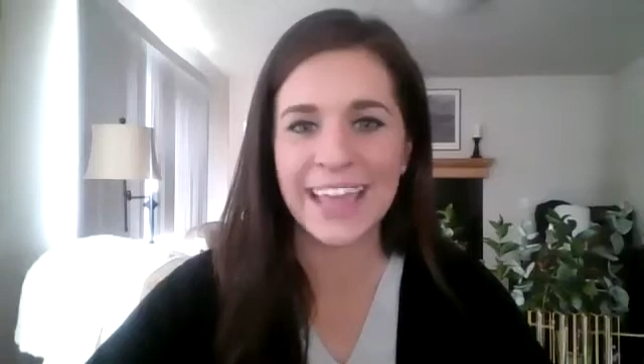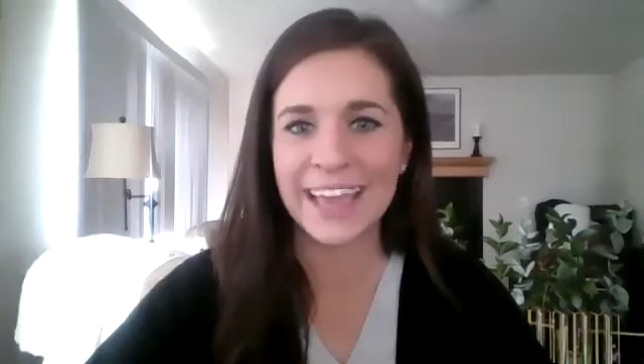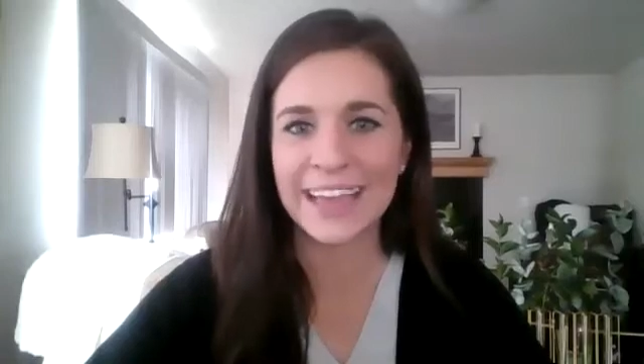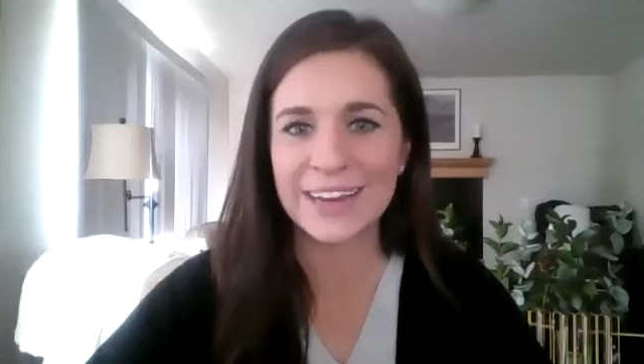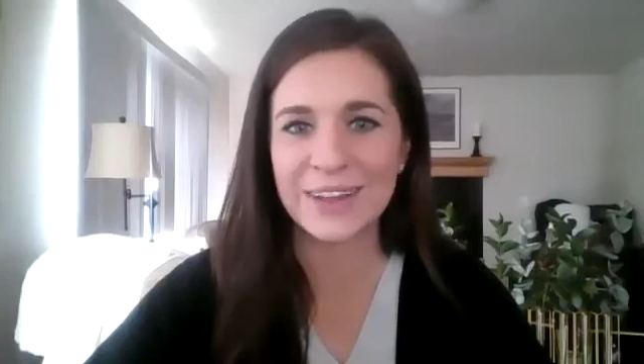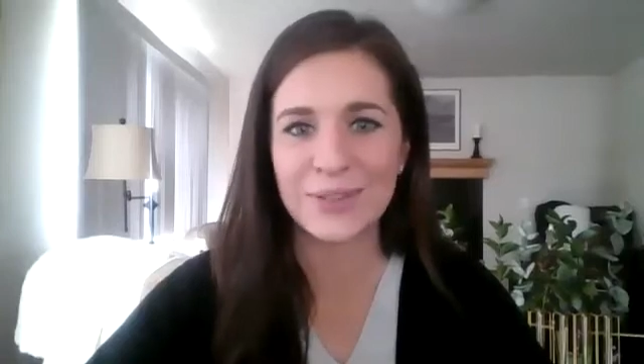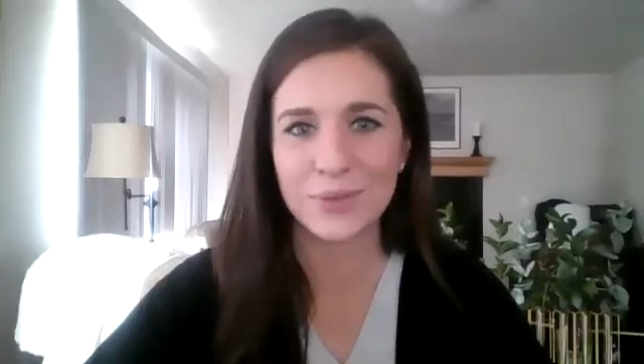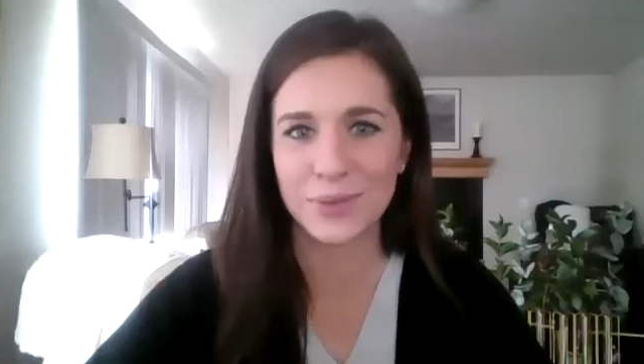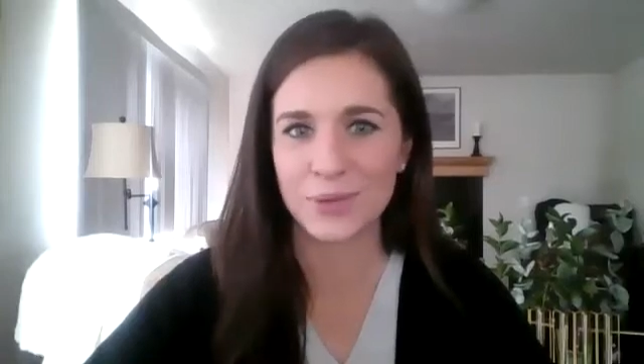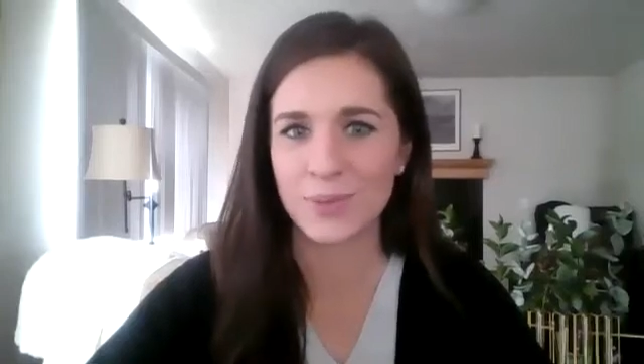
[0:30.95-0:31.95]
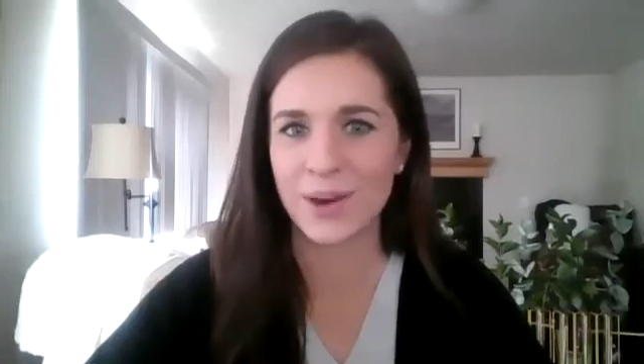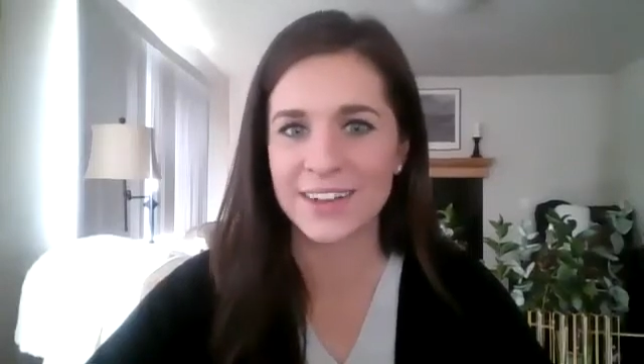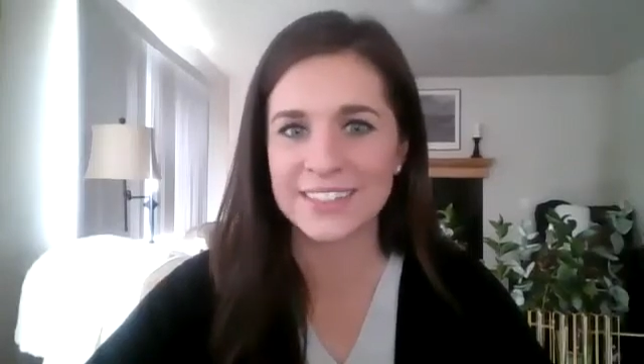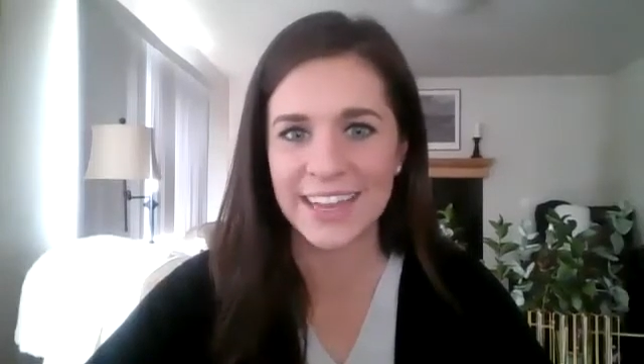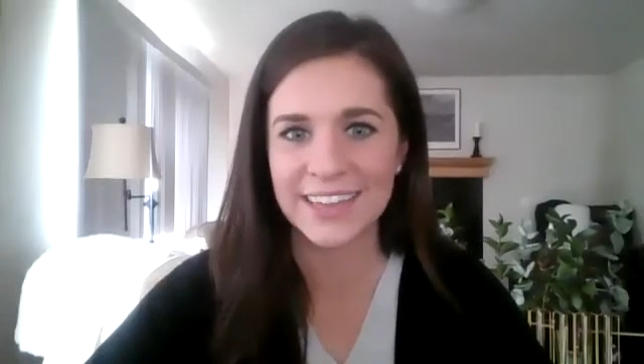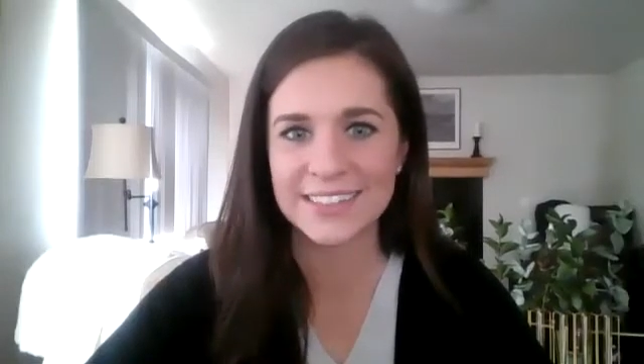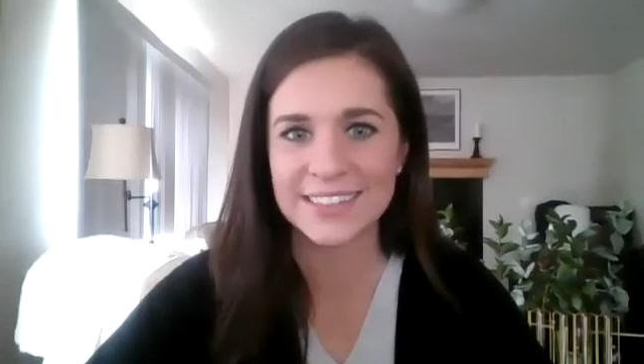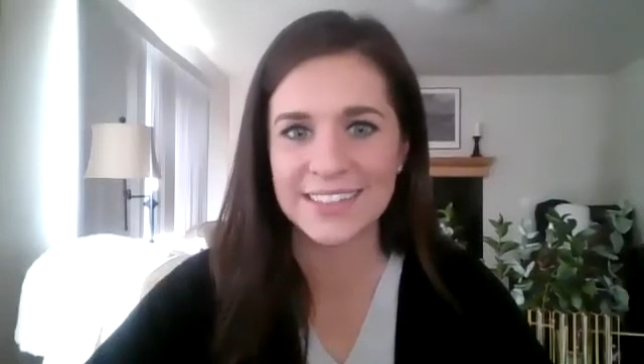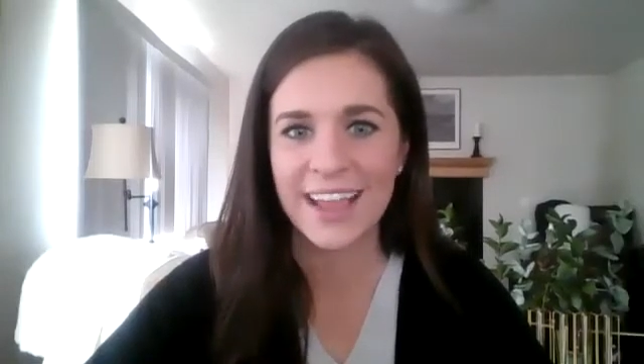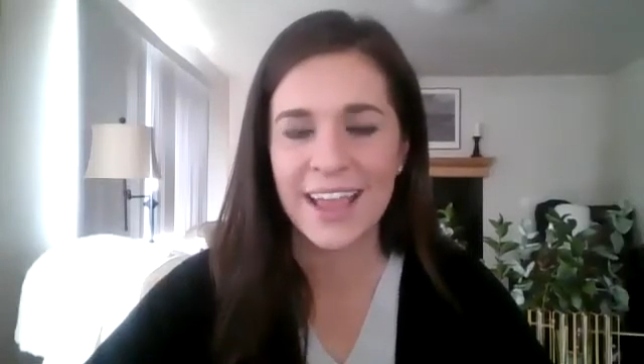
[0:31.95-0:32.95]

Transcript: can through the process.